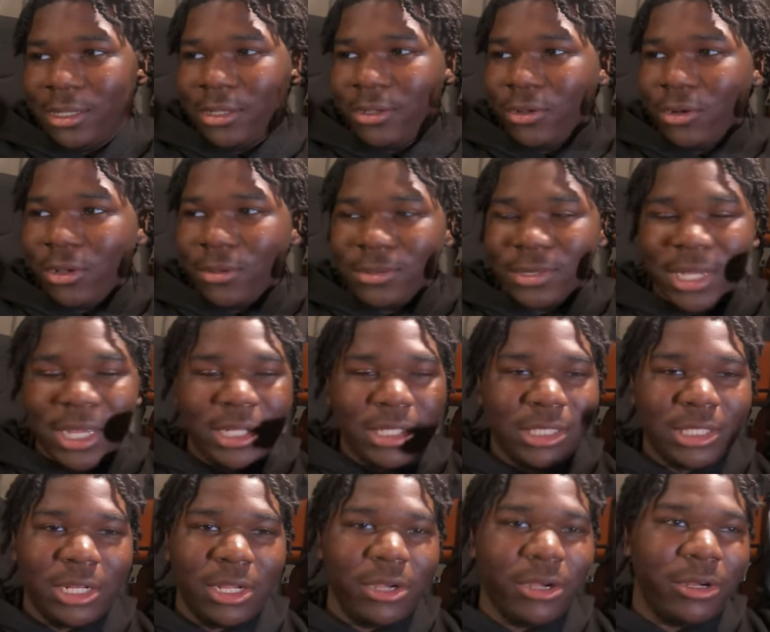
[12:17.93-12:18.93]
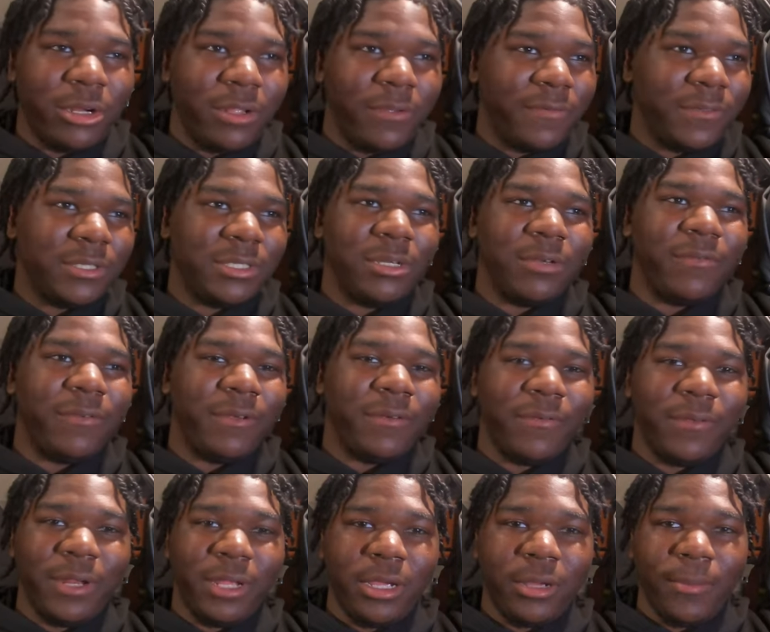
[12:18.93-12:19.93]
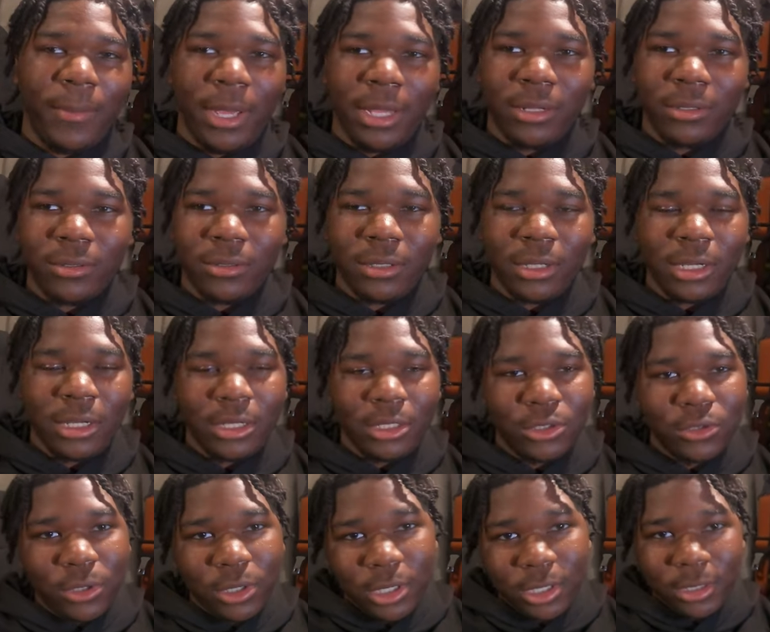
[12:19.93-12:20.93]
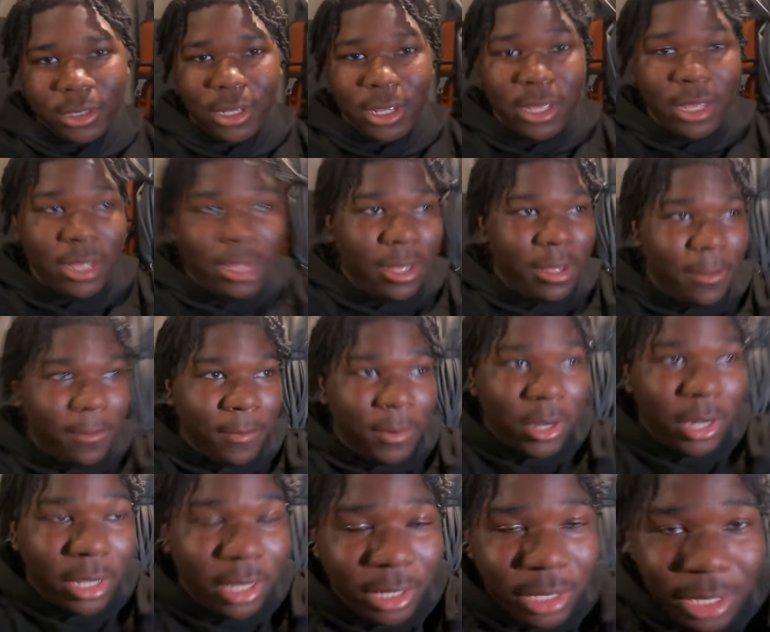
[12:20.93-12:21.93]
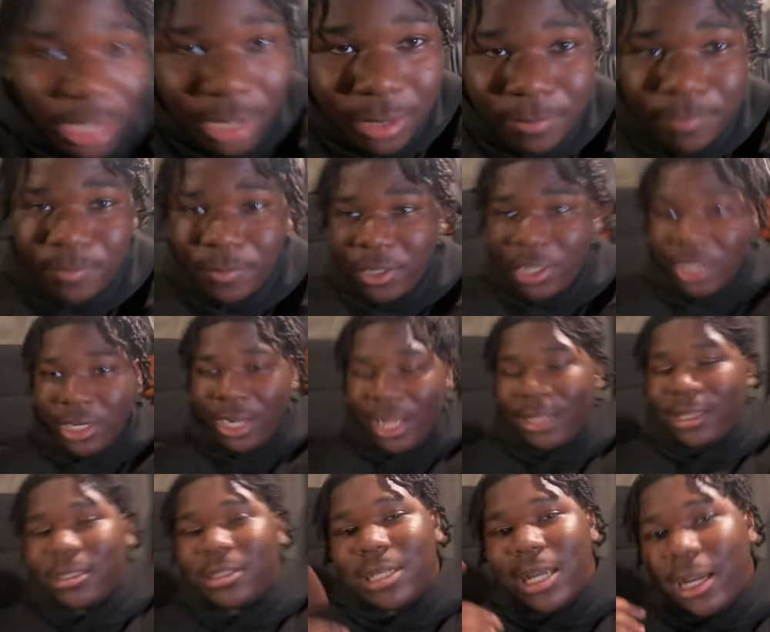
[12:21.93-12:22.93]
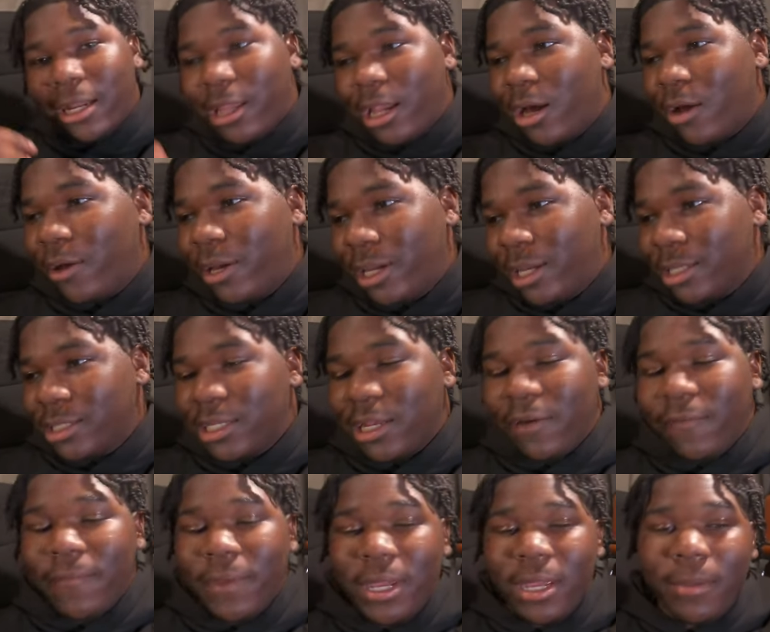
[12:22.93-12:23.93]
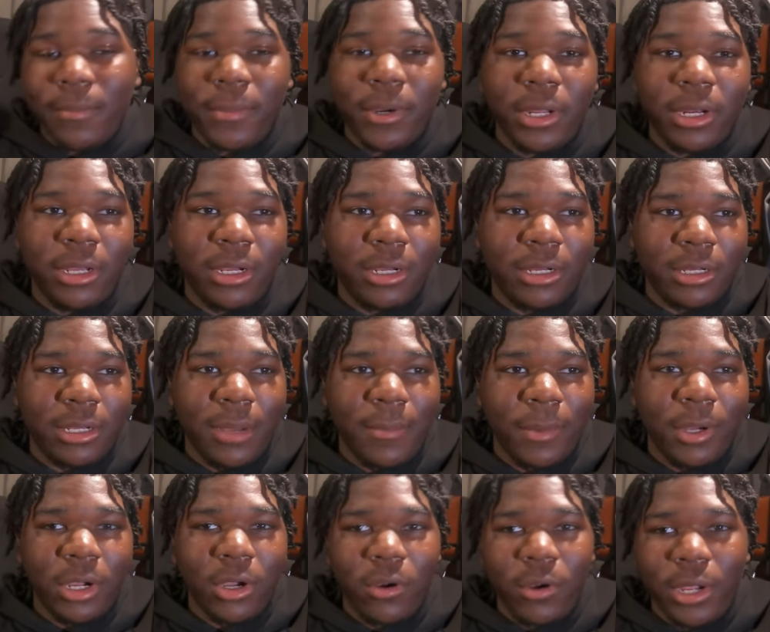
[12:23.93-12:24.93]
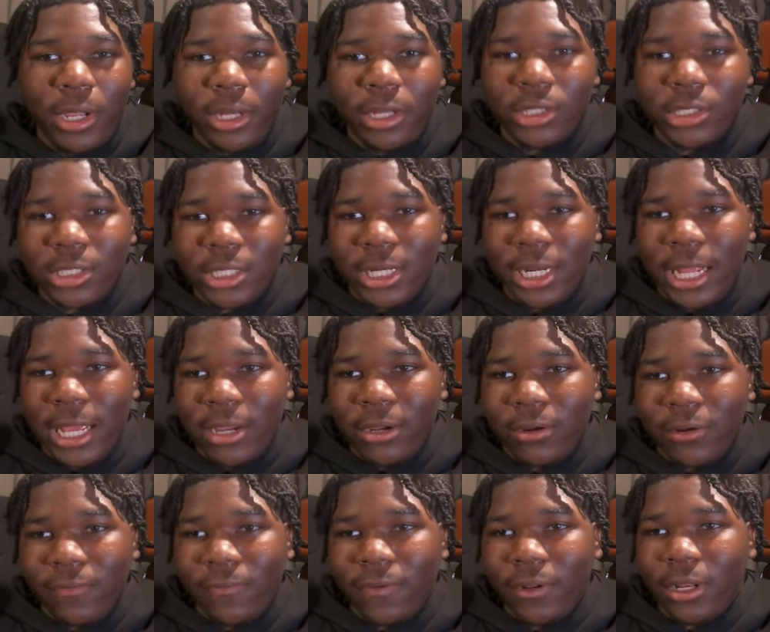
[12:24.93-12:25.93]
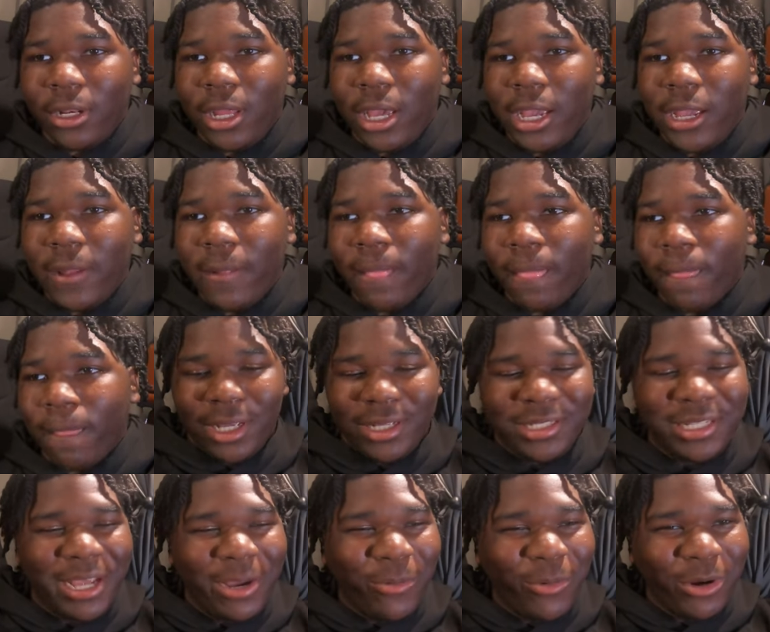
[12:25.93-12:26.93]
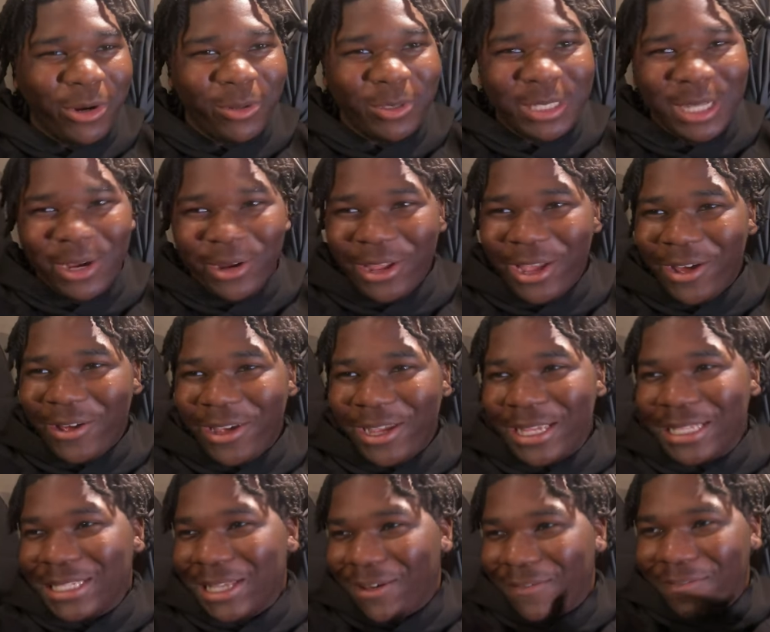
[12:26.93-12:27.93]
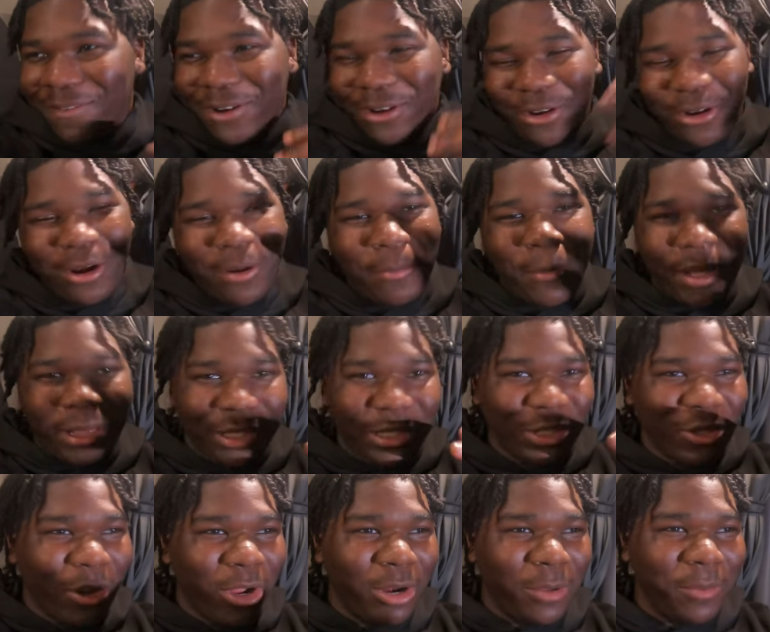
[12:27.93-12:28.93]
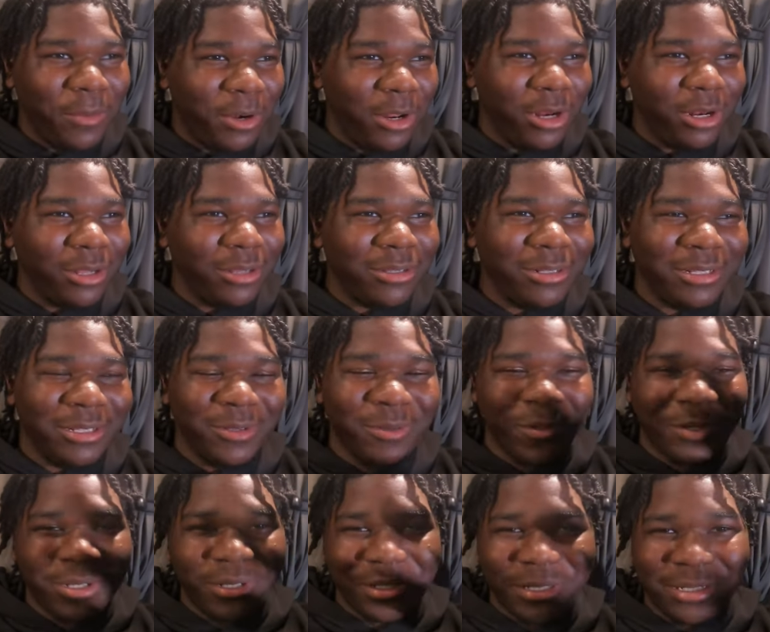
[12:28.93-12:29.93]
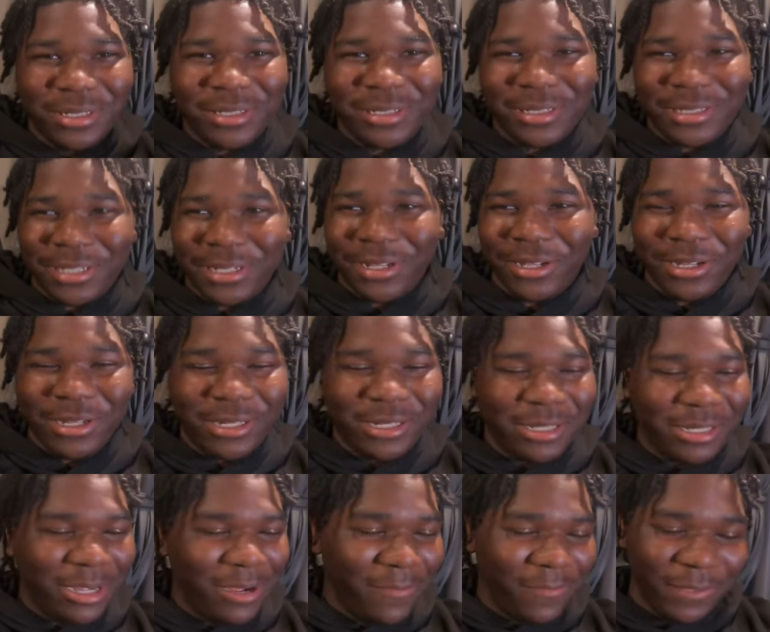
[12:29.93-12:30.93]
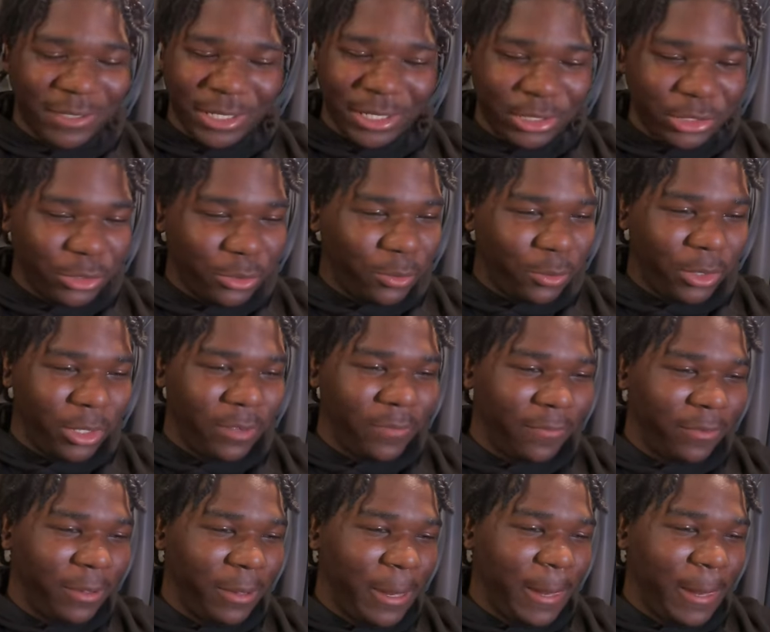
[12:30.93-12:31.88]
You know what I'm saying? I just learn different stuff every day about uh, trucking. But uh, yeah, uh, not to talk y'all heads off, man. But uh, I'm gonna go ahead and shut down here for the night. I said I'm gonna go talk y'all heads off from here. I'm about to start up another little uh, conversation or whatever